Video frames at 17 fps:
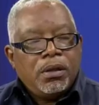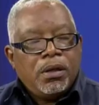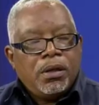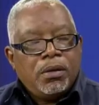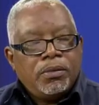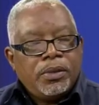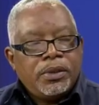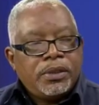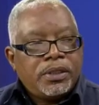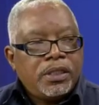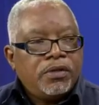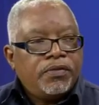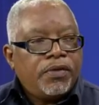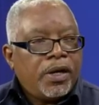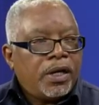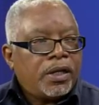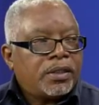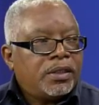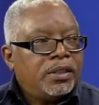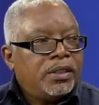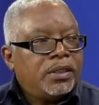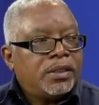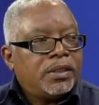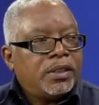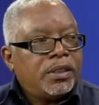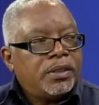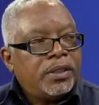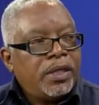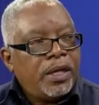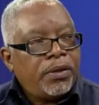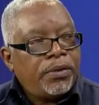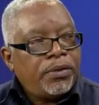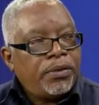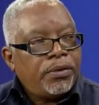unsafe acts leads to
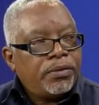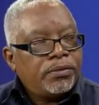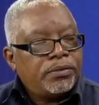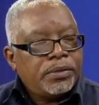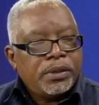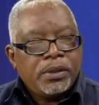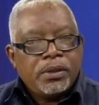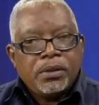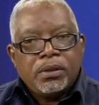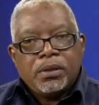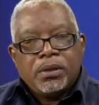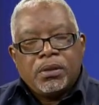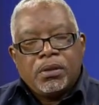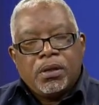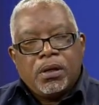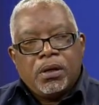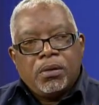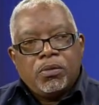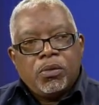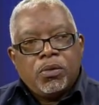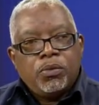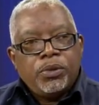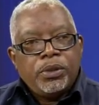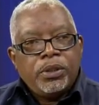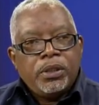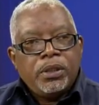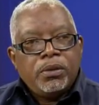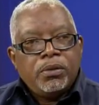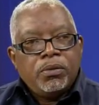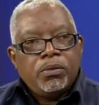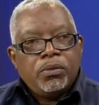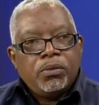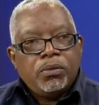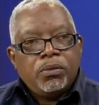death.
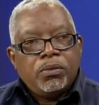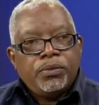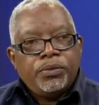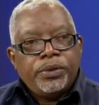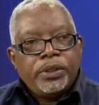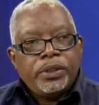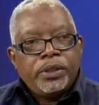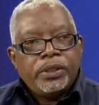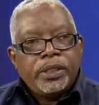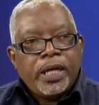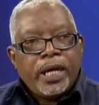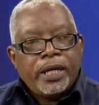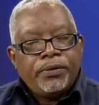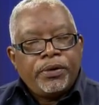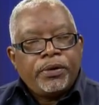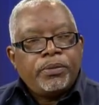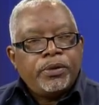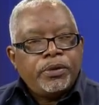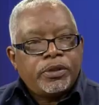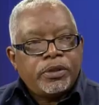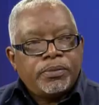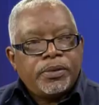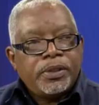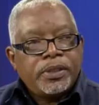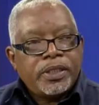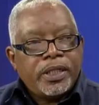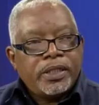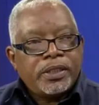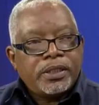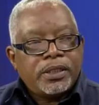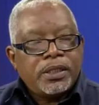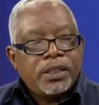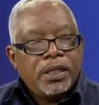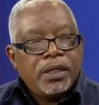The Heinrich principle
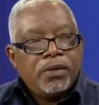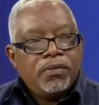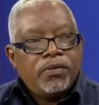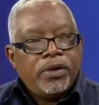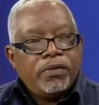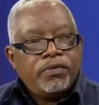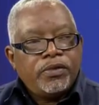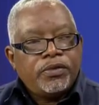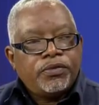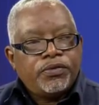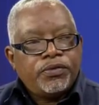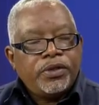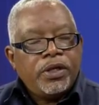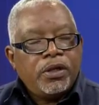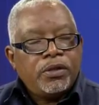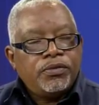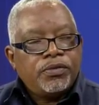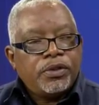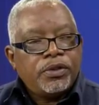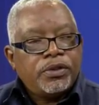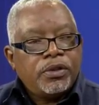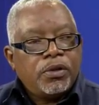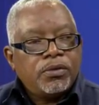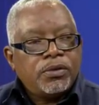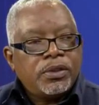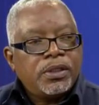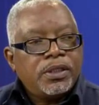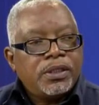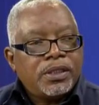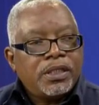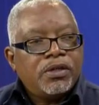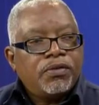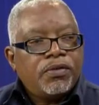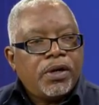says for every 300,000
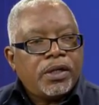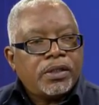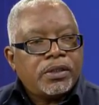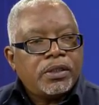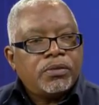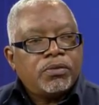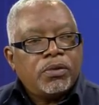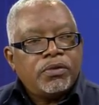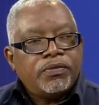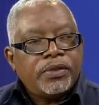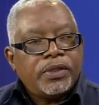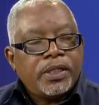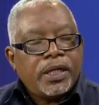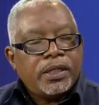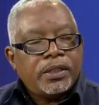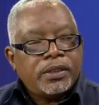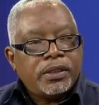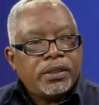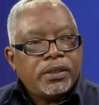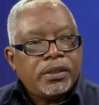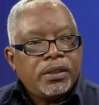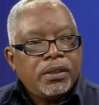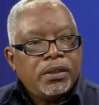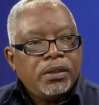unsafe acts, there's one fatality.